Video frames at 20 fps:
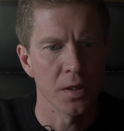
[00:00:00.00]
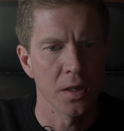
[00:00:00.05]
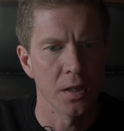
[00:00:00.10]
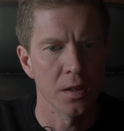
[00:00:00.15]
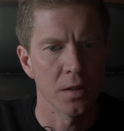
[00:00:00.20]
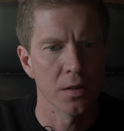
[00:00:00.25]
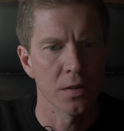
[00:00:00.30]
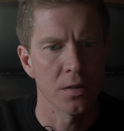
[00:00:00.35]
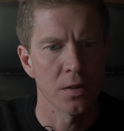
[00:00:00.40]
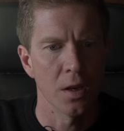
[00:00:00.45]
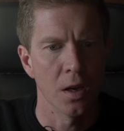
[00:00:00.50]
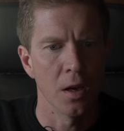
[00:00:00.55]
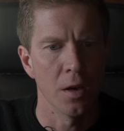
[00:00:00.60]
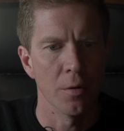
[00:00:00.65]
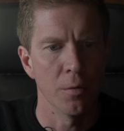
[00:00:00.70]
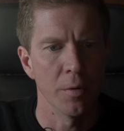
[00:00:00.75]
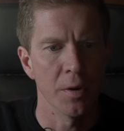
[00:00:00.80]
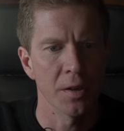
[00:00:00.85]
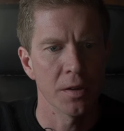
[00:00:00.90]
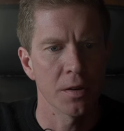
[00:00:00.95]
it? So
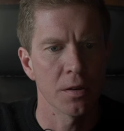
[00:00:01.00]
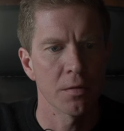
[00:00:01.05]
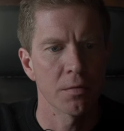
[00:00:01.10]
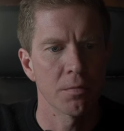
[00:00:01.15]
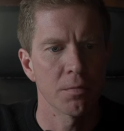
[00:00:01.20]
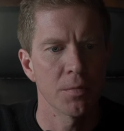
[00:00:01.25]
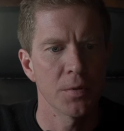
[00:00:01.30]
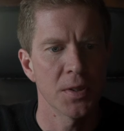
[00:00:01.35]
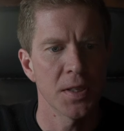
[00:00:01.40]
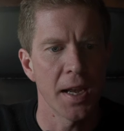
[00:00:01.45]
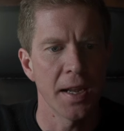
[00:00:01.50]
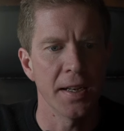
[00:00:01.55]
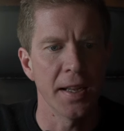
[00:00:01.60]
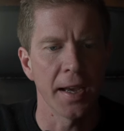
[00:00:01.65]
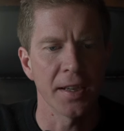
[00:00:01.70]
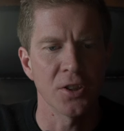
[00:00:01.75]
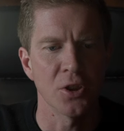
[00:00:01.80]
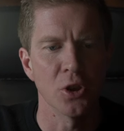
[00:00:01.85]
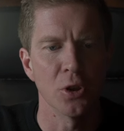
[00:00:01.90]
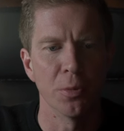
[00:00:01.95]
we're setting the
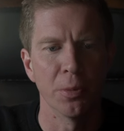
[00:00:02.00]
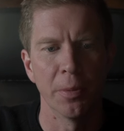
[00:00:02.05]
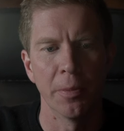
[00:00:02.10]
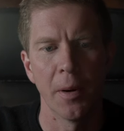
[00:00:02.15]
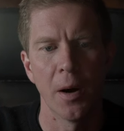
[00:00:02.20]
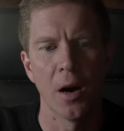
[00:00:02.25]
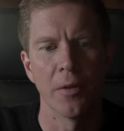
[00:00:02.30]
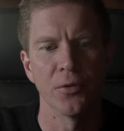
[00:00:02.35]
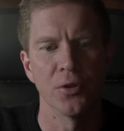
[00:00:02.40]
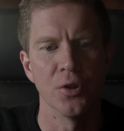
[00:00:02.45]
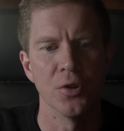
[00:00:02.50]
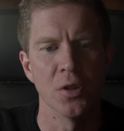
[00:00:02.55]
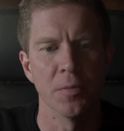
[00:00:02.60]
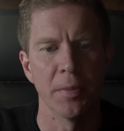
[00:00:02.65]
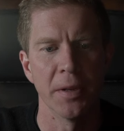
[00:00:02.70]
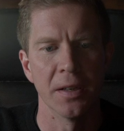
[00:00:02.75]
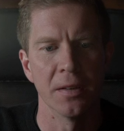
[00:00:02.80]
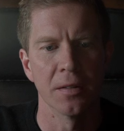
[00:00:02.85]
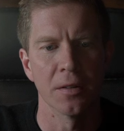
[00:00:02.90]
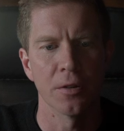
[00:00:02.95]
executable path to user
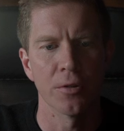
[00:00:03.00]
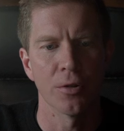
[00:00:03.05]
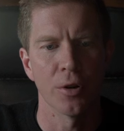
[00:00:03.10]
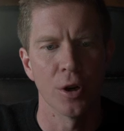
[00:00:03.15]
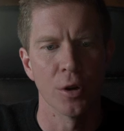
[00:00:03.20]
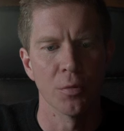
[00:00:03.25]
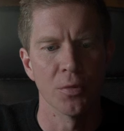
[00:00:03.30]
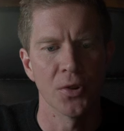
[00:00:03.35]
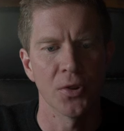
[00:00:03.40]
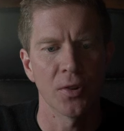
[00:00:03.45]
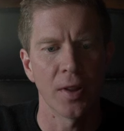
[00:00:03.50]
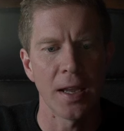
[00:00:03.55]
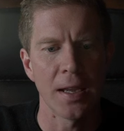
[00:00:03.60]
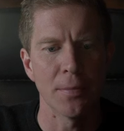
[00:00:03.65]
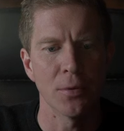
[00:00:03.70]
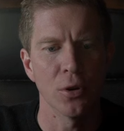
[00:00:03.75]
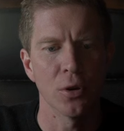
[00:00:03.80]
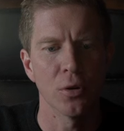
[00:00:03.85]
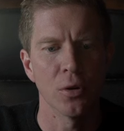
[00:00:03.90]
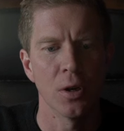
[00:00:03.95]
bin Chrome
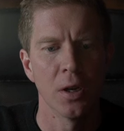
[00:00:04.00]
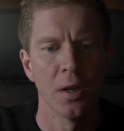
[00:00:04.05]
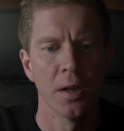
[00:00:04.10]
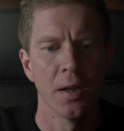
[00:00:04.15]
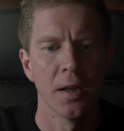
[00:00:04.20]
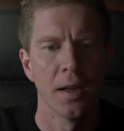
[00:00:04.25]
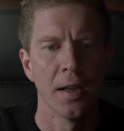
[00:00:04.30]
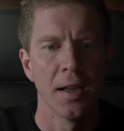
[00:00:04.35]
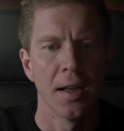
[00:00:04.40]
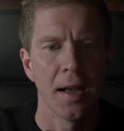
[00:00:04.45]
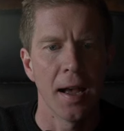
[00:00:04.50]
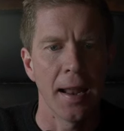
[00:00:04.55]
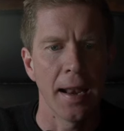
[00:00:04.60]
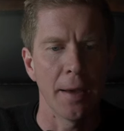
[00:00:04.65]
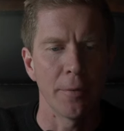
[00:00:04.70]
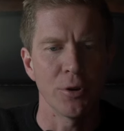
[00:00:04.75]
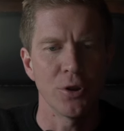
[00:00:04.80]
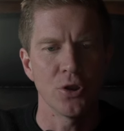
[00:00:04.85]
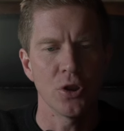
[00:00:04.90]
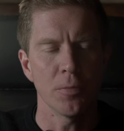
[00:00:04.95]
stable.
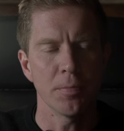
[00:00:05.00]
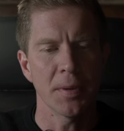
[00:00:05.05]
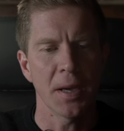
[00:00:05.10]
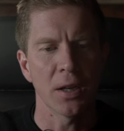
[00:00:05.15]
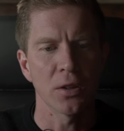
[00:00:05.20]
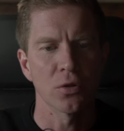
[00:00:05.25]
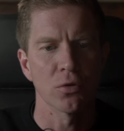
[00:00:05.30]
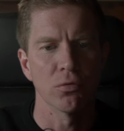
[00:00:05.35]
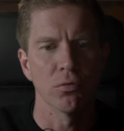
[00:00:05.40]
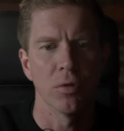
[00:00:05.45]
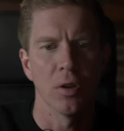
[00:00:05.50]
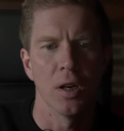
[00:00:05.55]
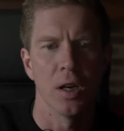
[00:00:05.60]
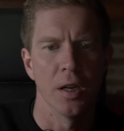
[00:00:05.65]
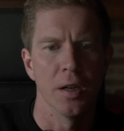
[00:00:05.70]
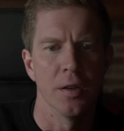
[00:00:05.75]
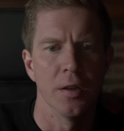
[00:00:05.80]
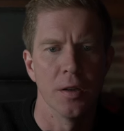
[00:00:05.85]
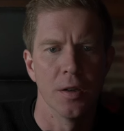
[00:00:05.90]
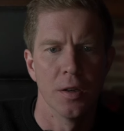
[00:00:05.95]
Now we should be able to
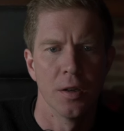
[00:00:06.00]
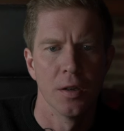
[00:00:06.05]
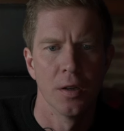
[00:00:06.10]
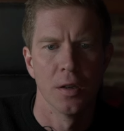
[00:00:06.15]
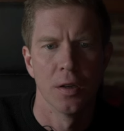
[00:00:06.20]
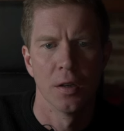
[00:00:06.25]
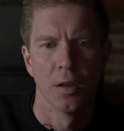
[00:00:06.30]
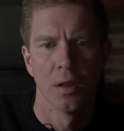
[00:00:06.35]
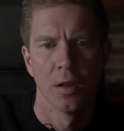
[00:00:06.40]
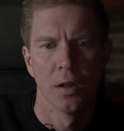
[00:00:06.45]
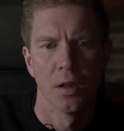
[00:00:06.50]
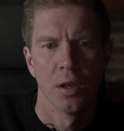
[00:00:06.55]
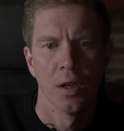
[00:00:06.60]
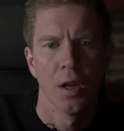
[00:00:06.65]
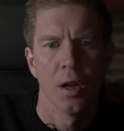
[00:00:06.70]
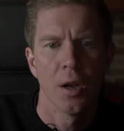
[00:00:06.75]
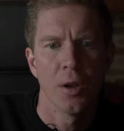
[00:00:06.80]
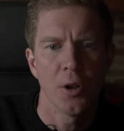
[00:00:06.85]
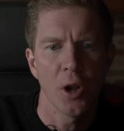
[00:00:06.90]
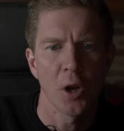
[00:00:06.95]
run
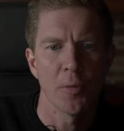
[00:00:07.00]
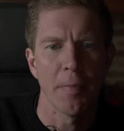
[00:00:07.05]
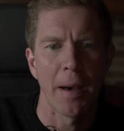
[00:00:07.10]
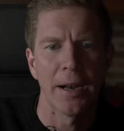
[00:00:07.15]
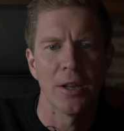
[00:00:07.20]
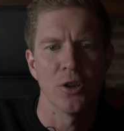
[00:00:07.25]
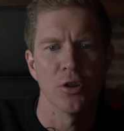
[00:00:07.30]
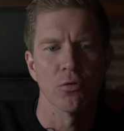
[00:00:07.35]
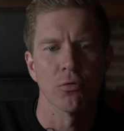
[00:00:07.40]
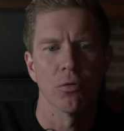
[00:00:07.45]
node manager